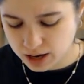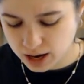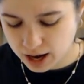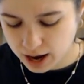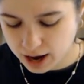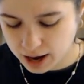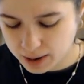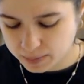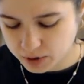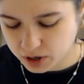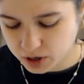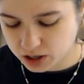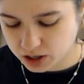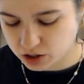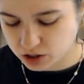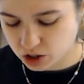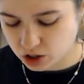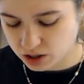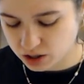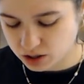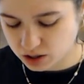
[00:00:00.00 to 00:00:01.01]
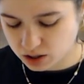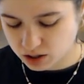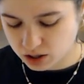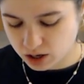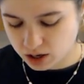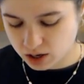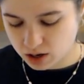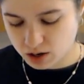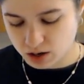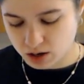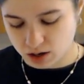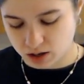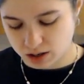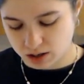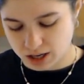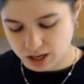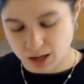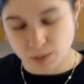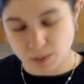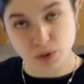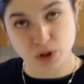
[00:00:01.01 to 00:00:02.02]
I'm going to just
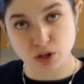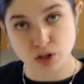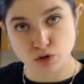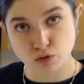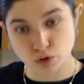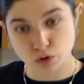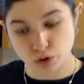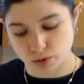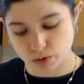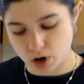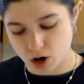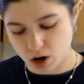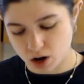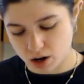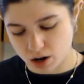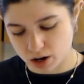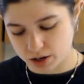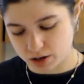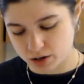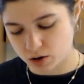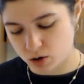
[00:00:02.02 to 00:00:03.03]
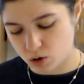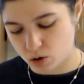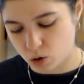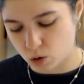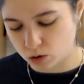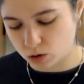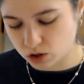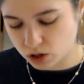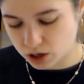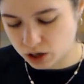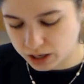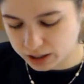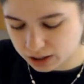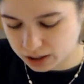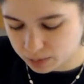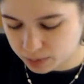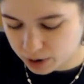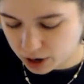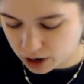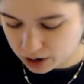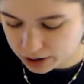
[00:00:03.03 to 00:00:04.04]
keep this root on, hold on at the
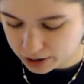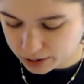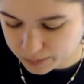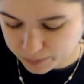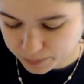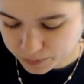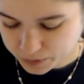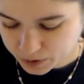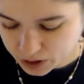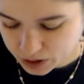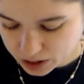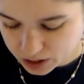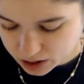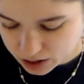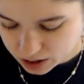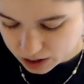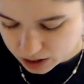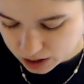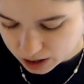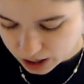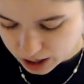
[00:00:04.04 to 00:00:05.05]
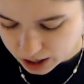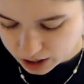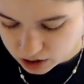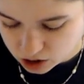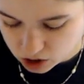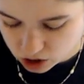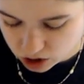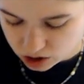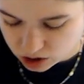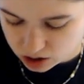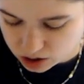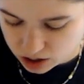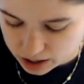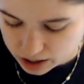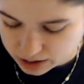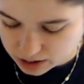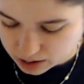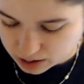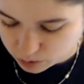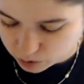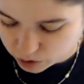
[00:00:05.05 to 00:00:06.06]
bottom, and just
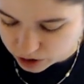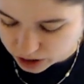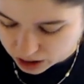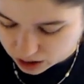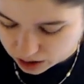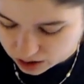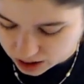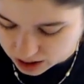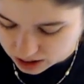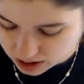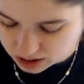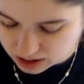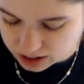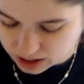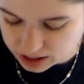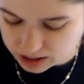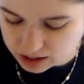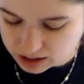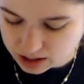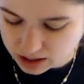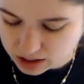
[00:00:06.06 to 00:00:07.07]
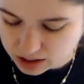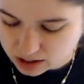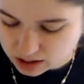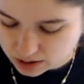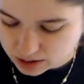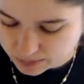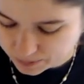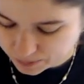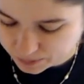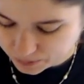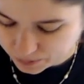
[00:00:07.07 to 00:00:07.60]
cut some really thin slices.